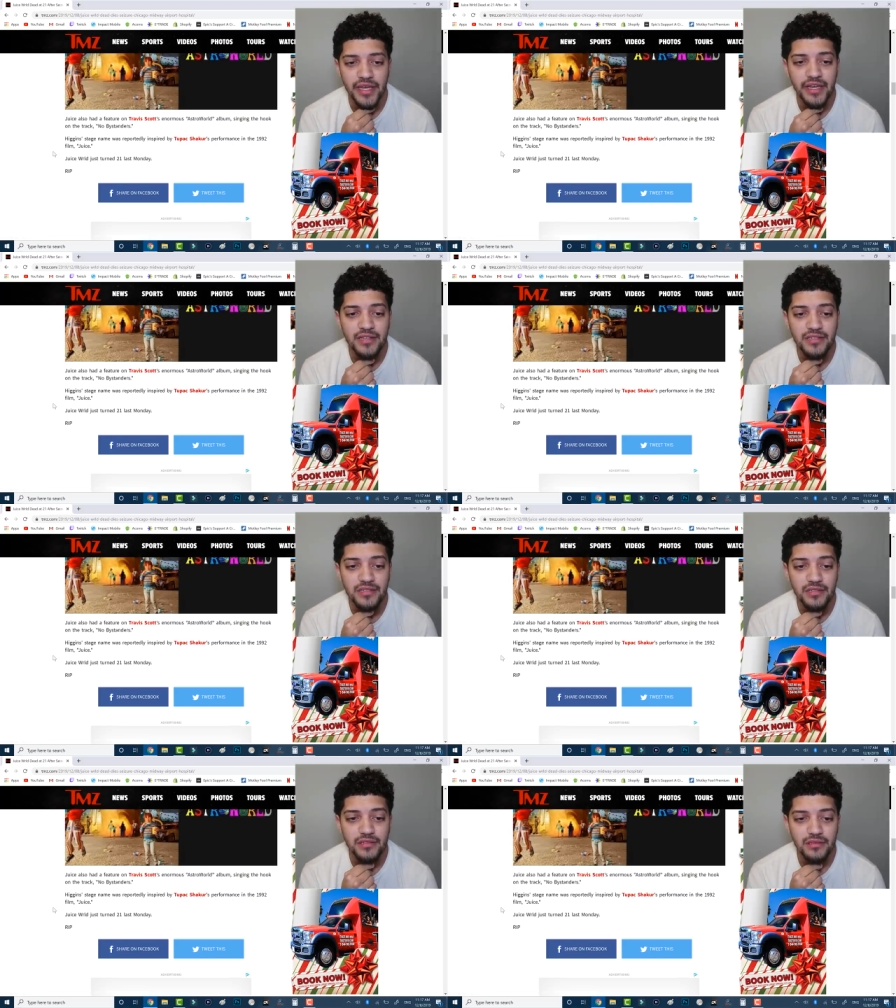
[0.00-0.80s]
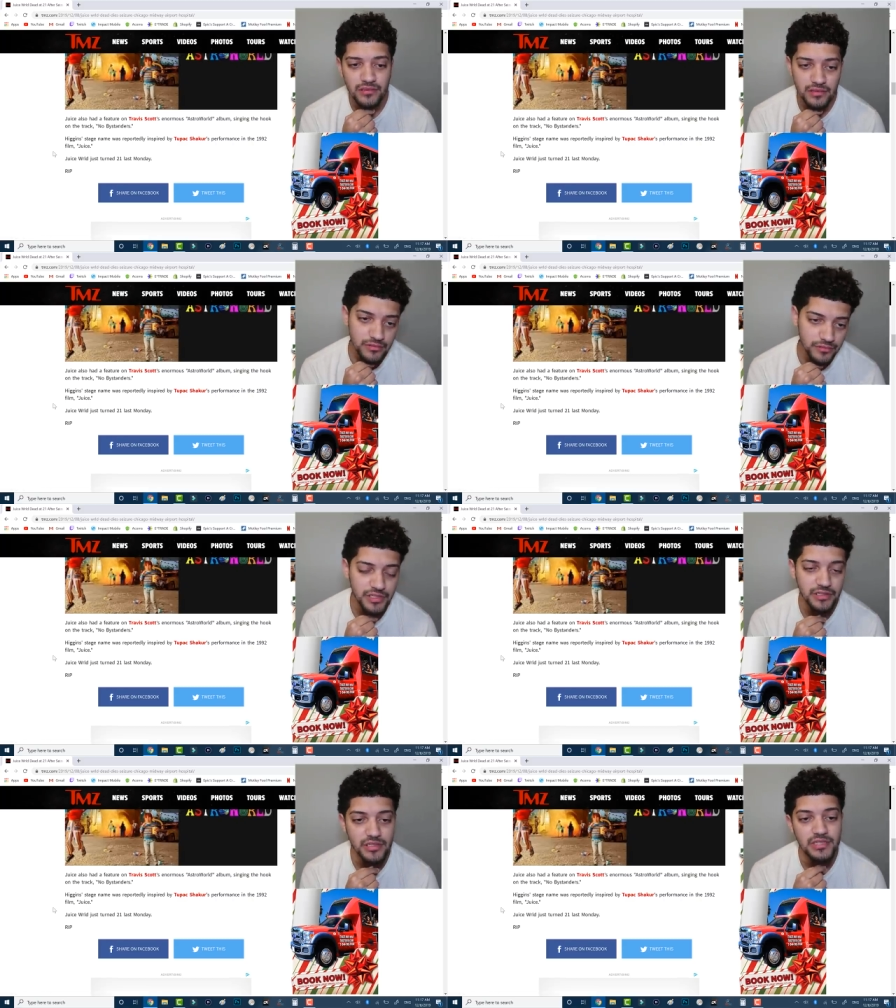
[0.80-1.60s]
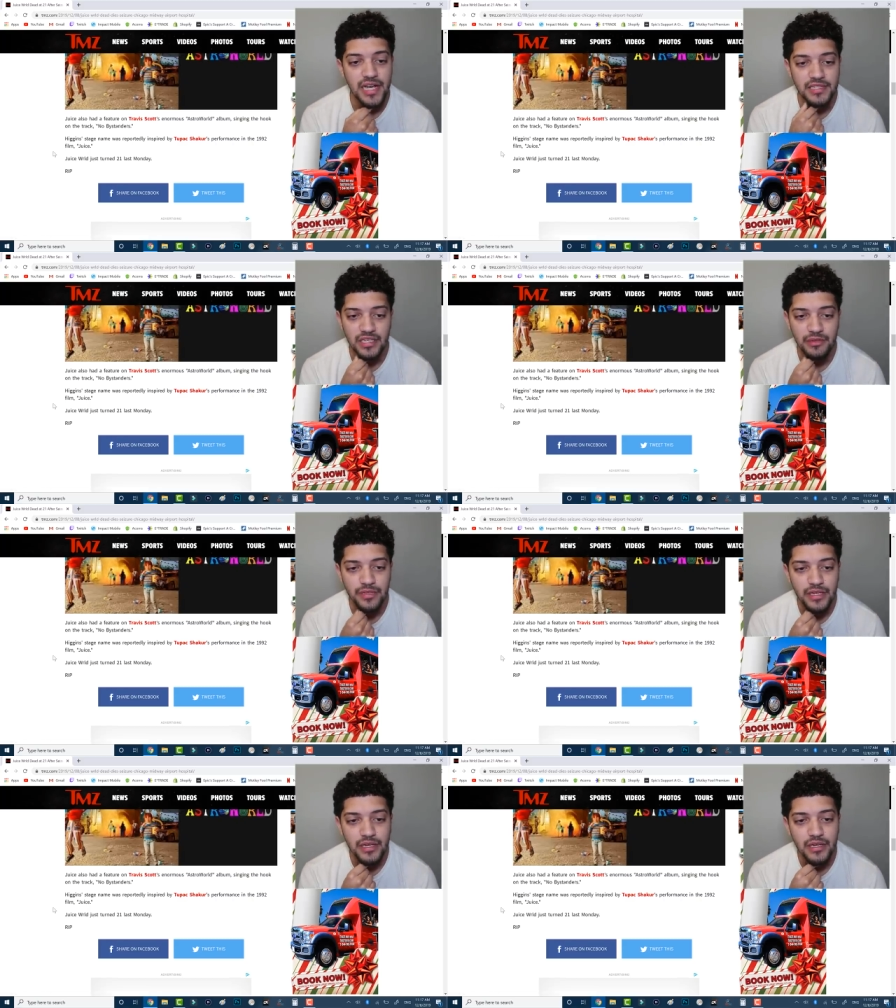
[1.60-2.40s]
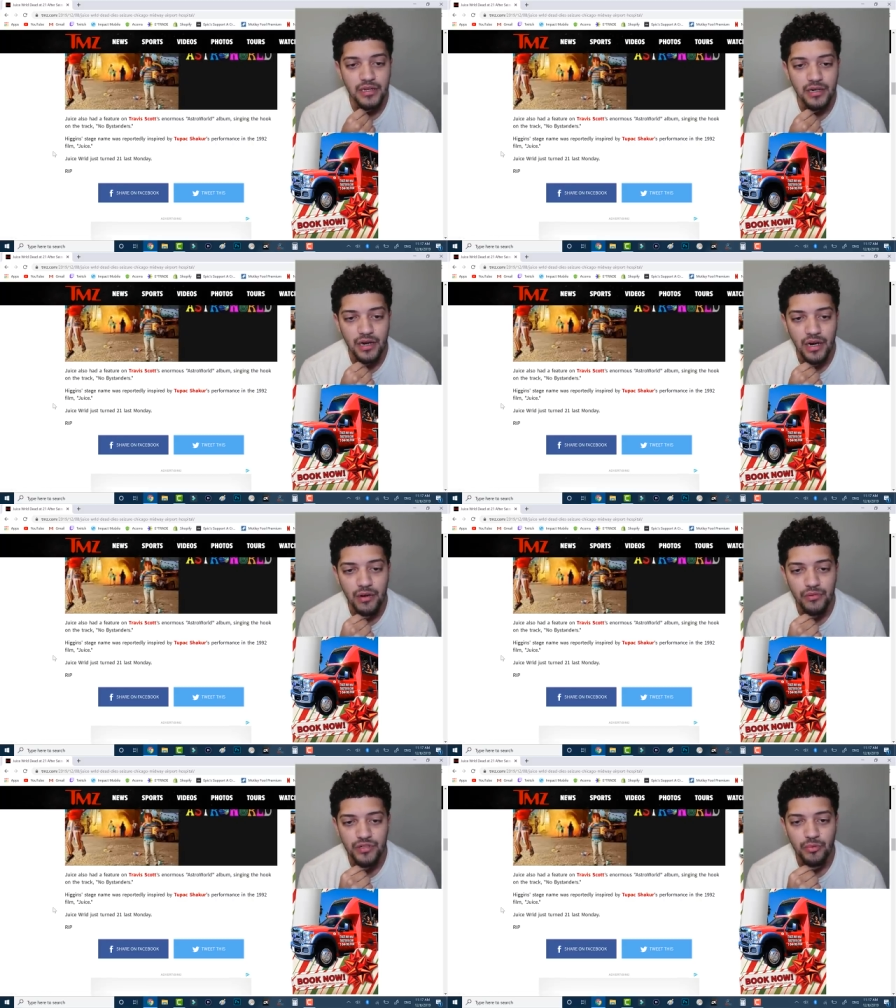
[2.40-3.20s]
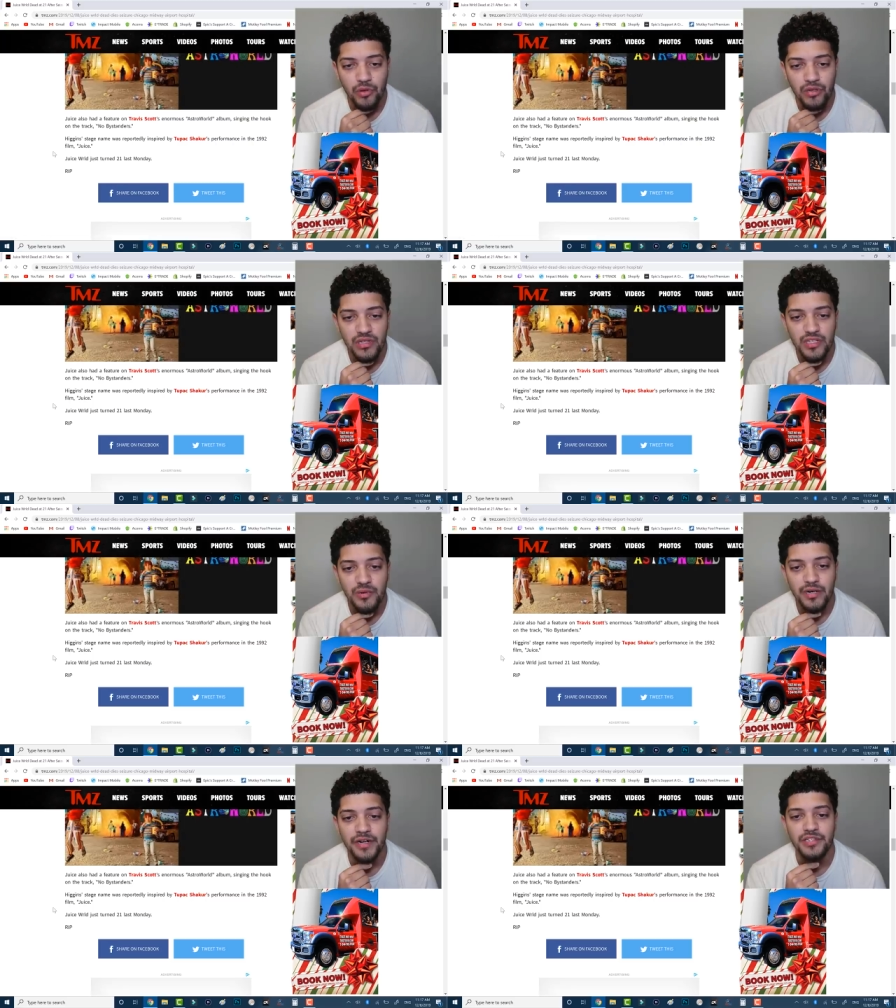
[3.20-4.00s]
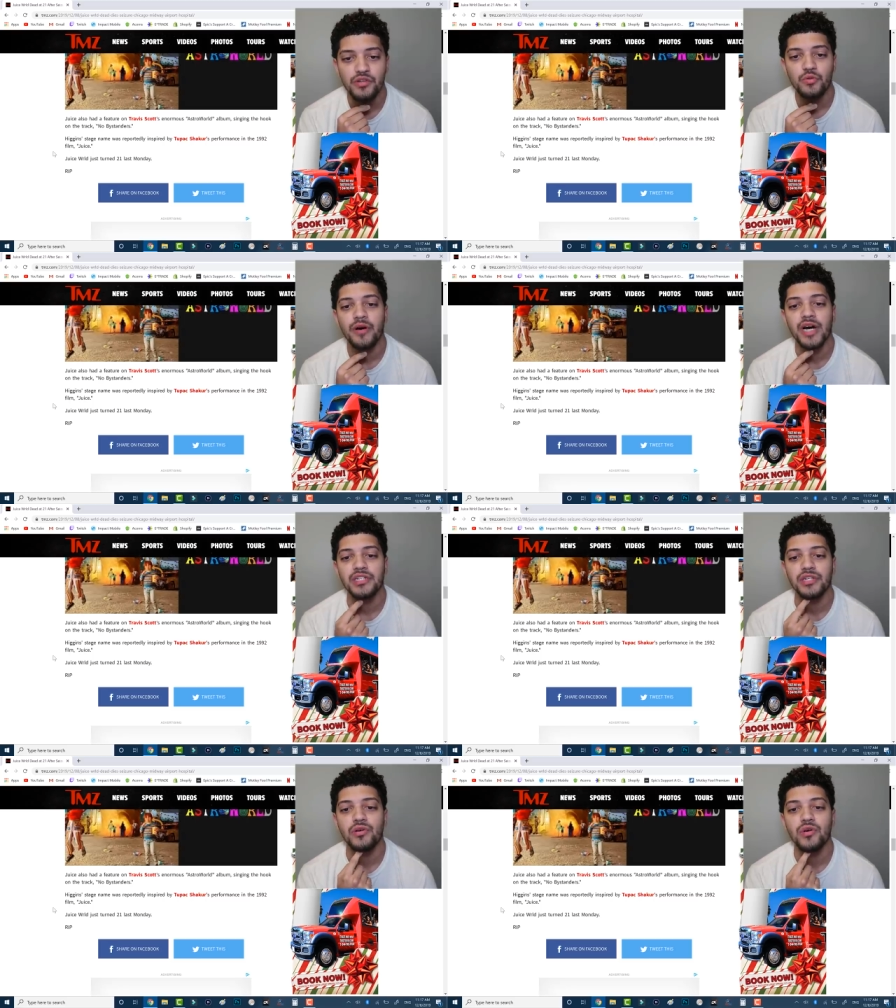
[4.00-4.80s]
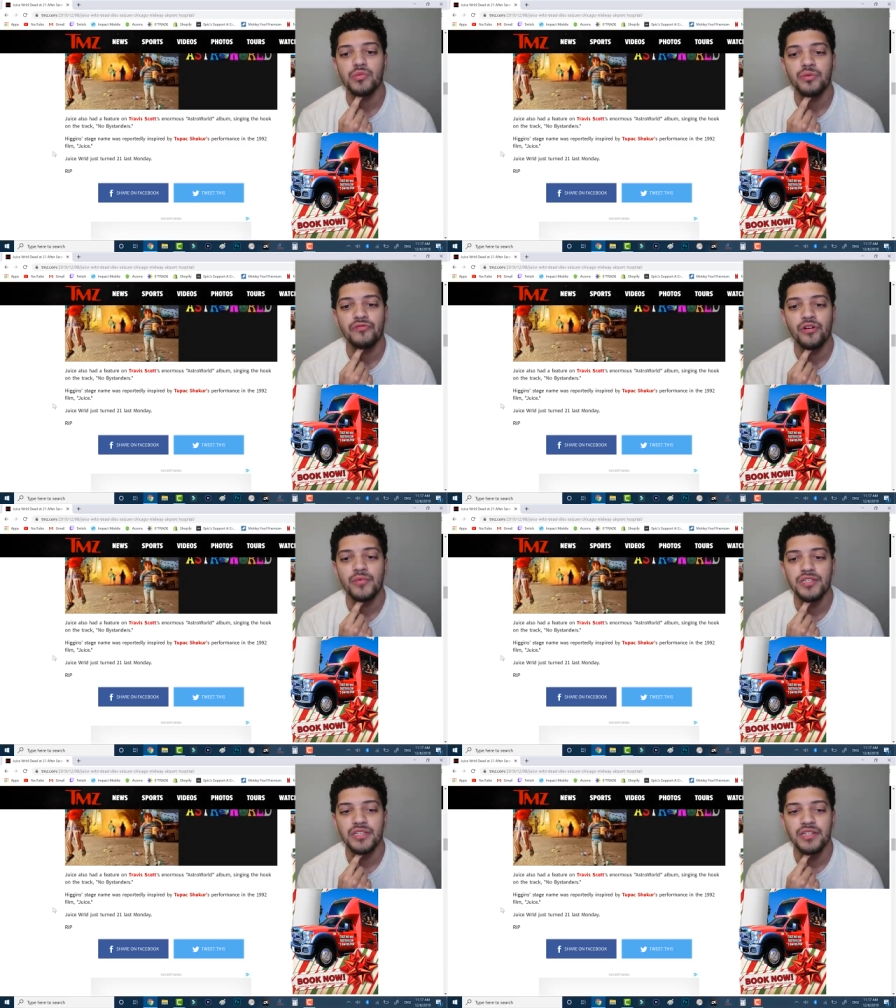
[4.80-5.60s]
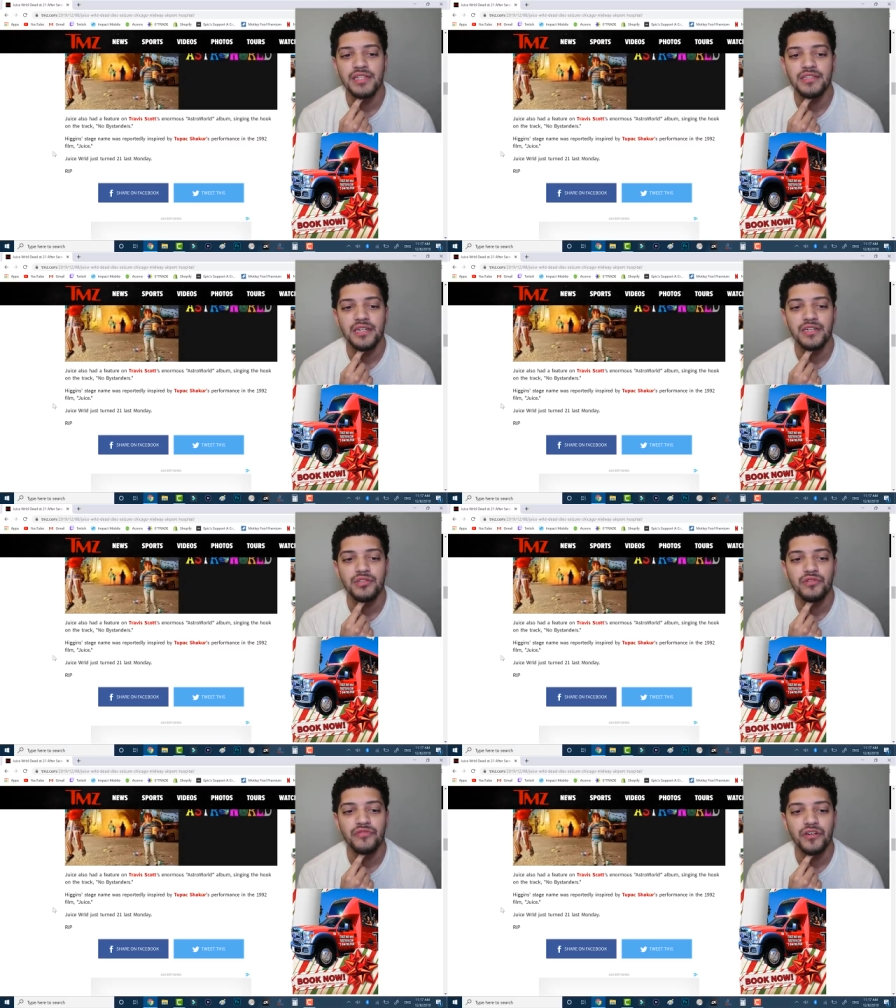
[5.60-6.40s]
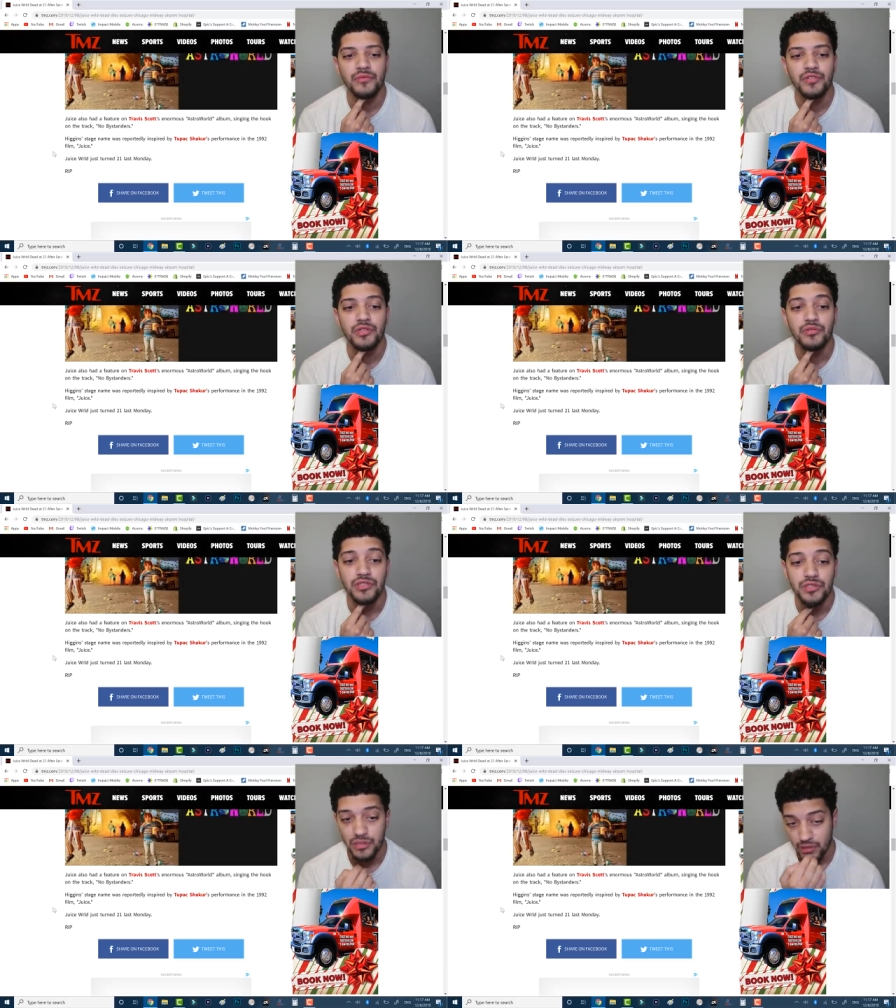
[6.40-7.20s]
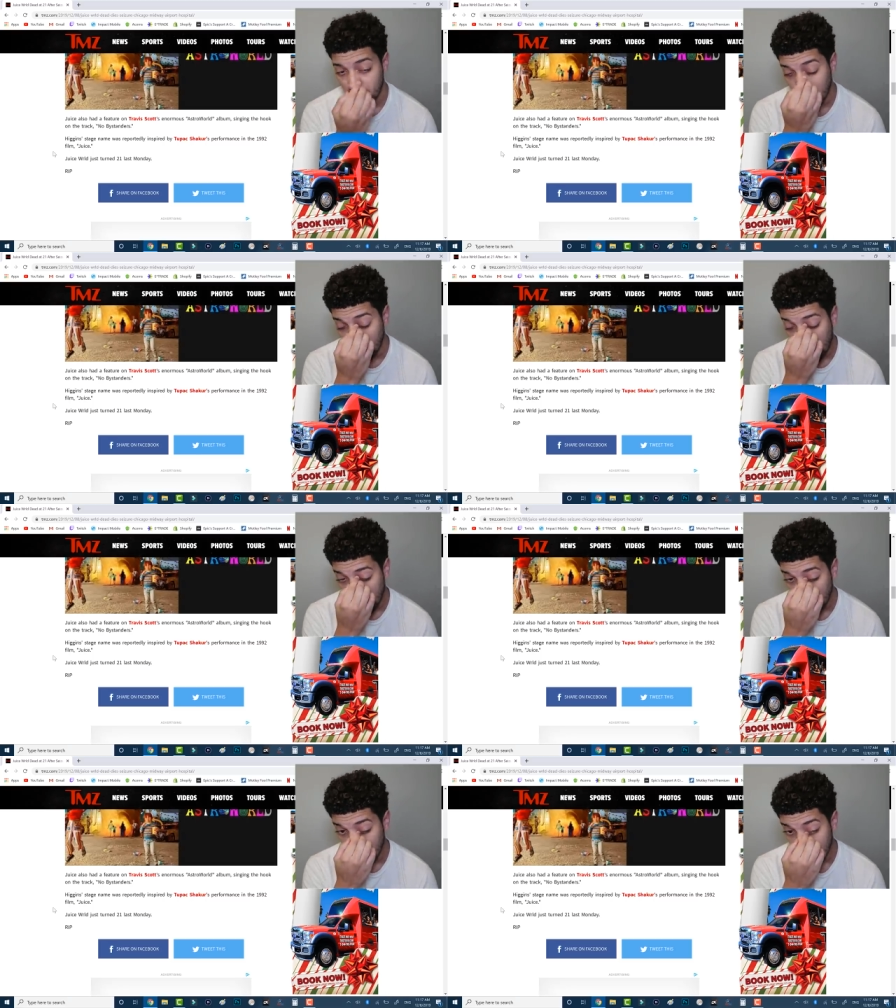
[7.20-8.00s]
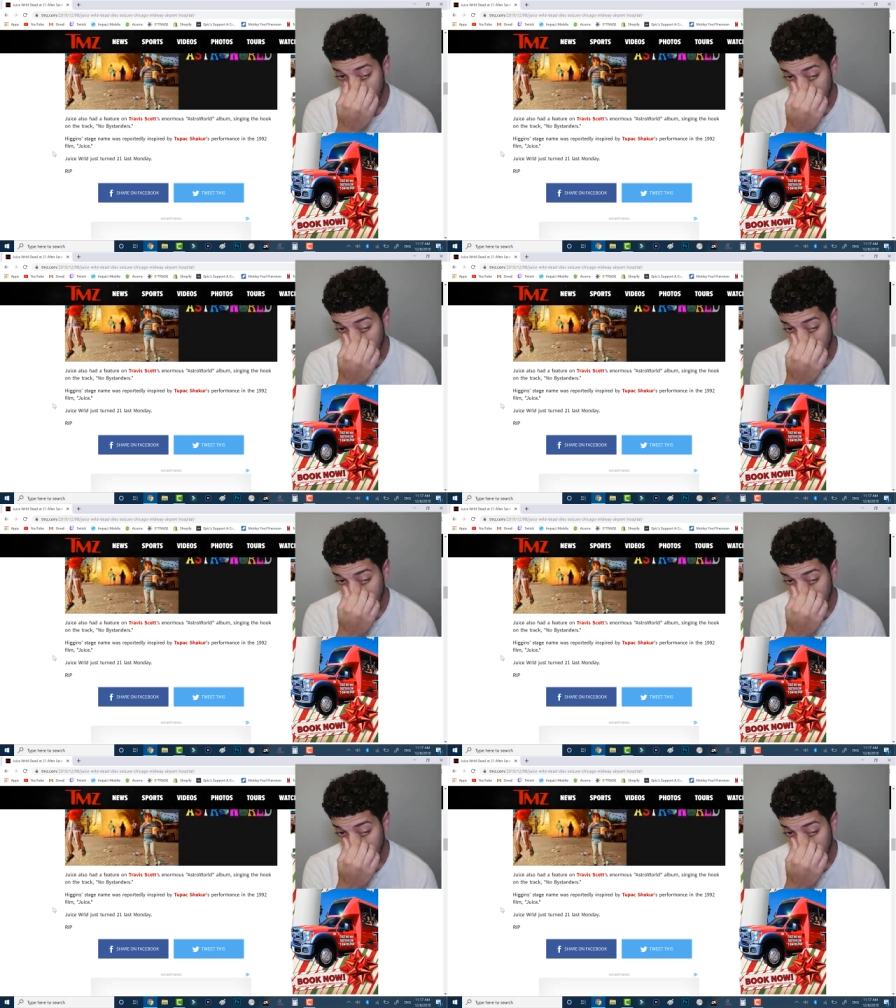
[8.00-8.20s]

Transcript: Higgins, which is his last name, uh, was reportedly inspired by Tupac Shakur's performance in 1992 film Juice. Wow.